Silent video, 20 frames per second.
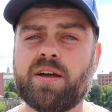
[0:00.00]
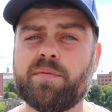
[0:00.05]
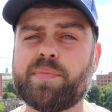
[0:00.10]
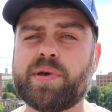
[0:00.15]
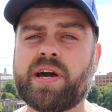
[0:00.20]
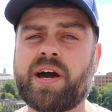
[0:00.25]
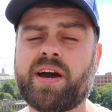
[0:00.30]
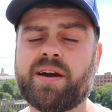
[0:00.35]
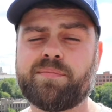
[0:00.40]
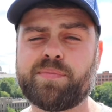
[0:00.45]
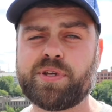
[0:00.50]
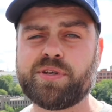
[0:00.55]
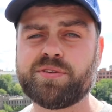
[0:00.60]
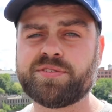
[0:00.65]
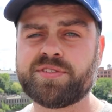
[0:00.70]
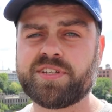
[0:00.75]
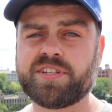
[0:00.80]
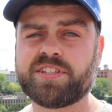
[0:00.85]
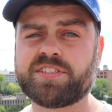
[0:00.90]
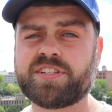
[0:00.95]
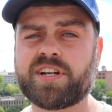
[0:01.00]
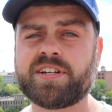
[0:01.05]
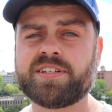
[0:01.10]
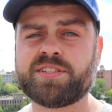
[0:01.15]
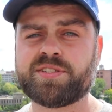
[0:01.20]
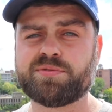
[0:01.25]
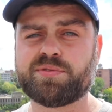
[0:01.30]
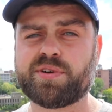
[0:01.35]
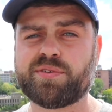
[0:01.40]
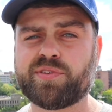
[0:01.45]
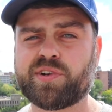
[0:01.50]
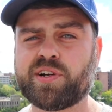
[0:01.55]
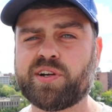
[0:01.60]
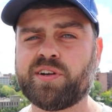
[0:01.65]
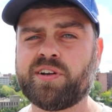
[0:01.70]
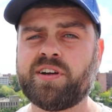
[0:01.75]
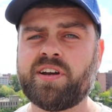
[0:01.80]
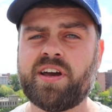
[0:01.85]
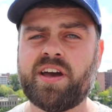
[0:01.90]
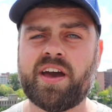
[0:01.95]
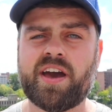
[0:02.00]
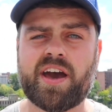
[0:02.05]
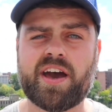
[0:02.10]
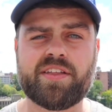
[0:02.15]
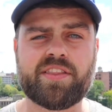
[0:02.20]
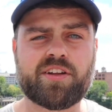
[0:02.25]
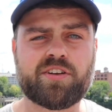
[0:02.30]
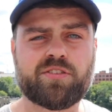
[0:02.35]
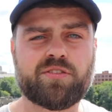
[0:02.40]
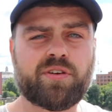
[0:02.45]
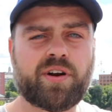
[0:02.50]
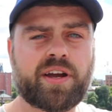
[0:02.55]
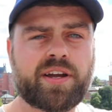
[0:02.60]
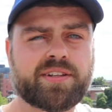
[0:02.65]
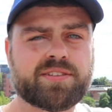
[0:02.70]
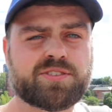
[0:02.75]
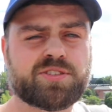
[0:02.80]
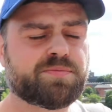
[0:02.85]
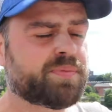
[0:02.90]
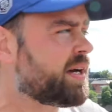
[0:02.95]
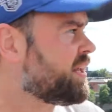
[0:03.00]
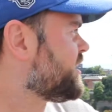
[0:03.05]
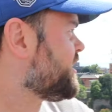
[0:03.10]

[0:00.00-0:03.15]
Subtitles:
Behind me you see the Genesee River, and then right to my